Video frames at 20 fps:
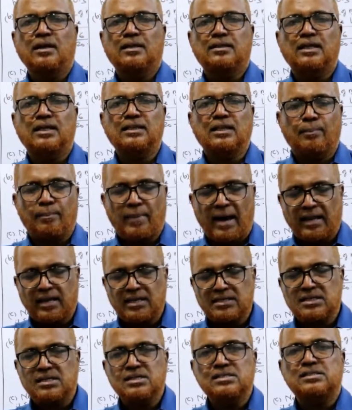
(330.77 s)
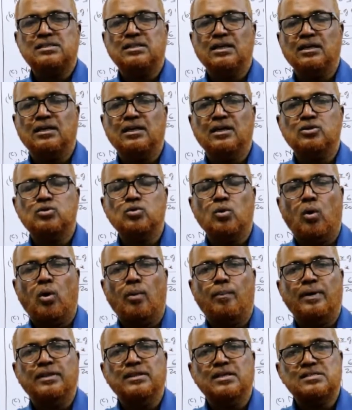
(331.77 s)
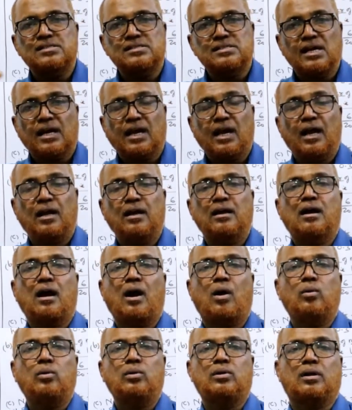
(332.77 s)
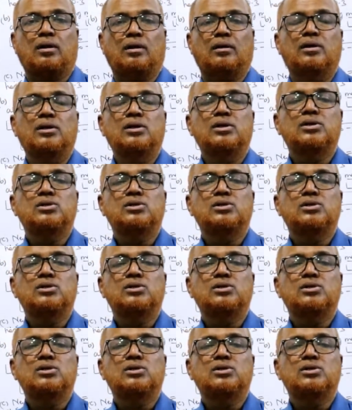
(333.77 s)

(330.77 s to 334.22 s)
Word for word: then the manager is thinking to open the second counter.